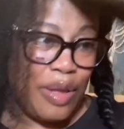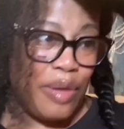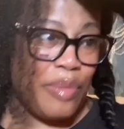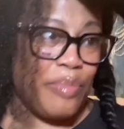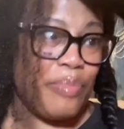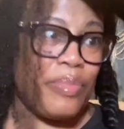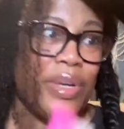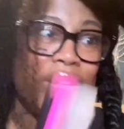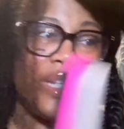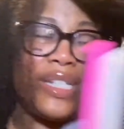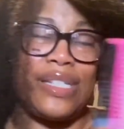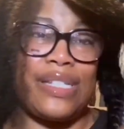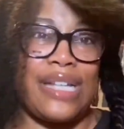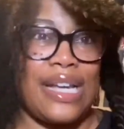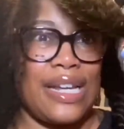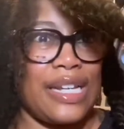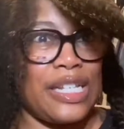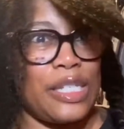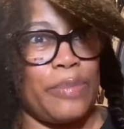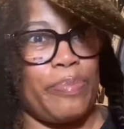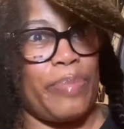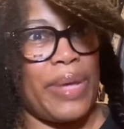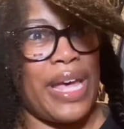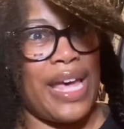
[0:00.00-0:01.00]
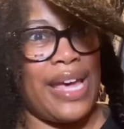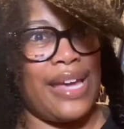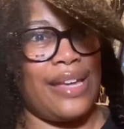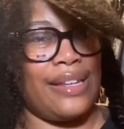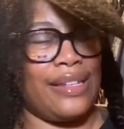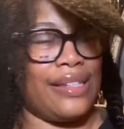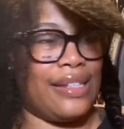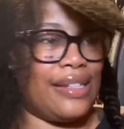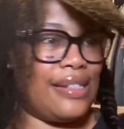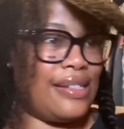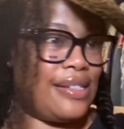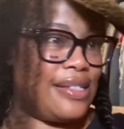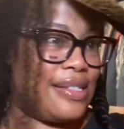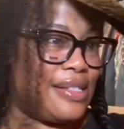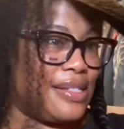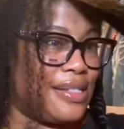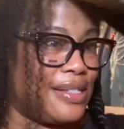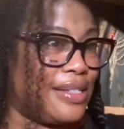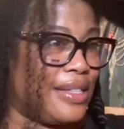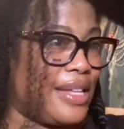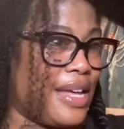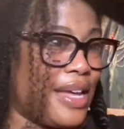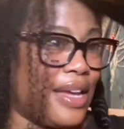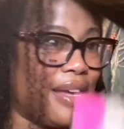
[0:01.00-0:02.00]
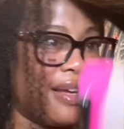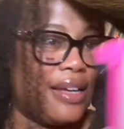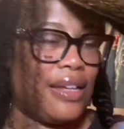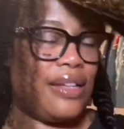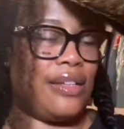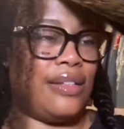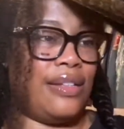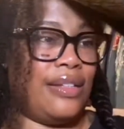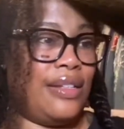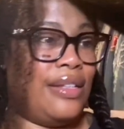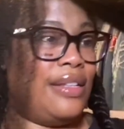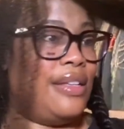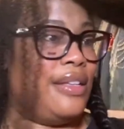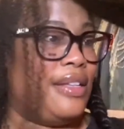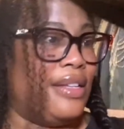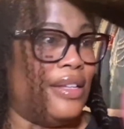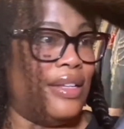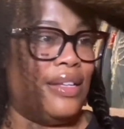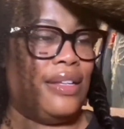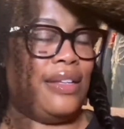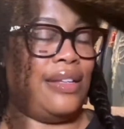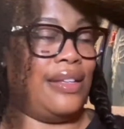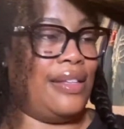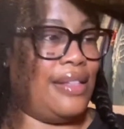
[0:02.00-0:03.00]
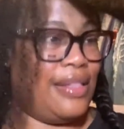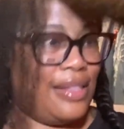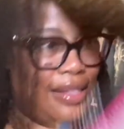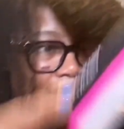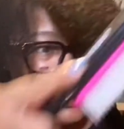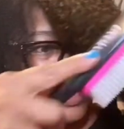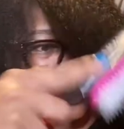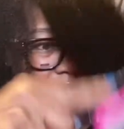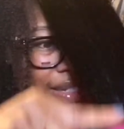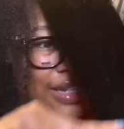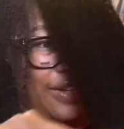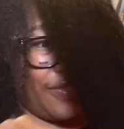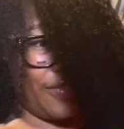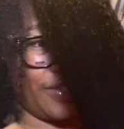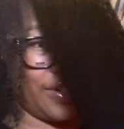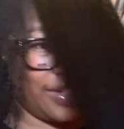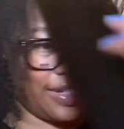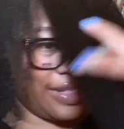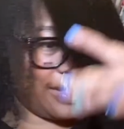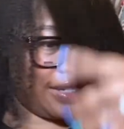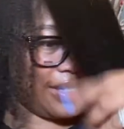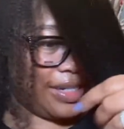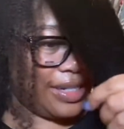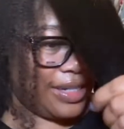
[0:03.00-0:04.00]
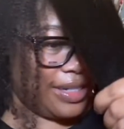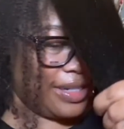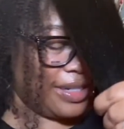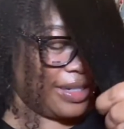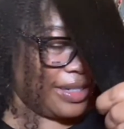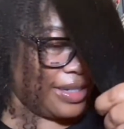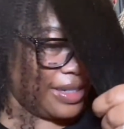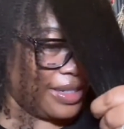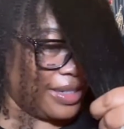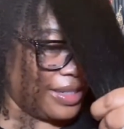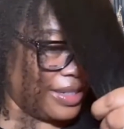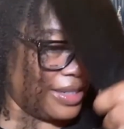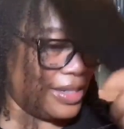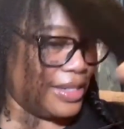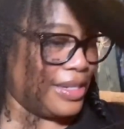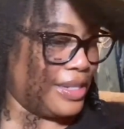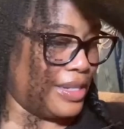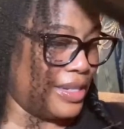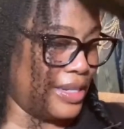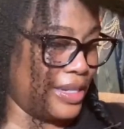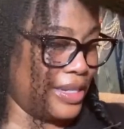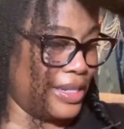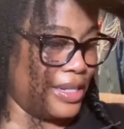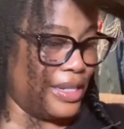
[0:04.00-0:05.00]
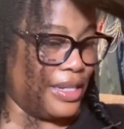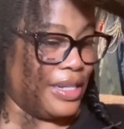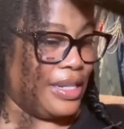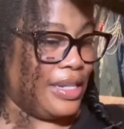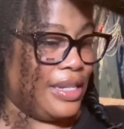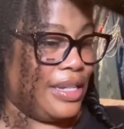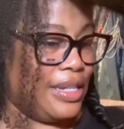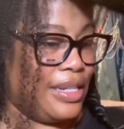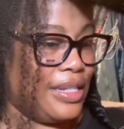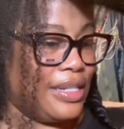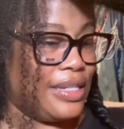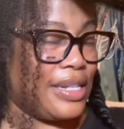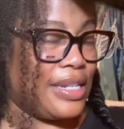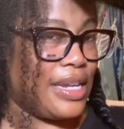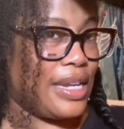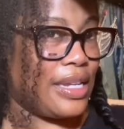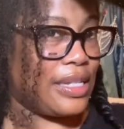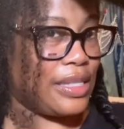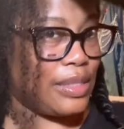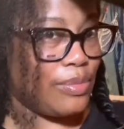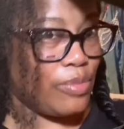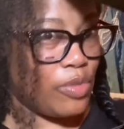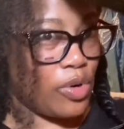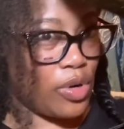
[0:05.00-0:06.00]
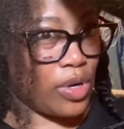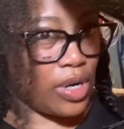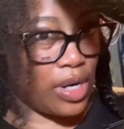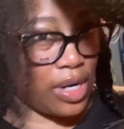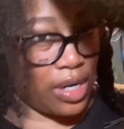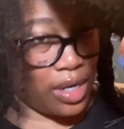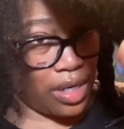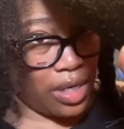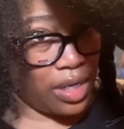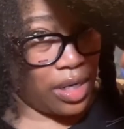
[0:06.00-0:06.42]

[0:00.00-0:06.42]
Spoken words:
but it's not as painless. Like, this definitely takes more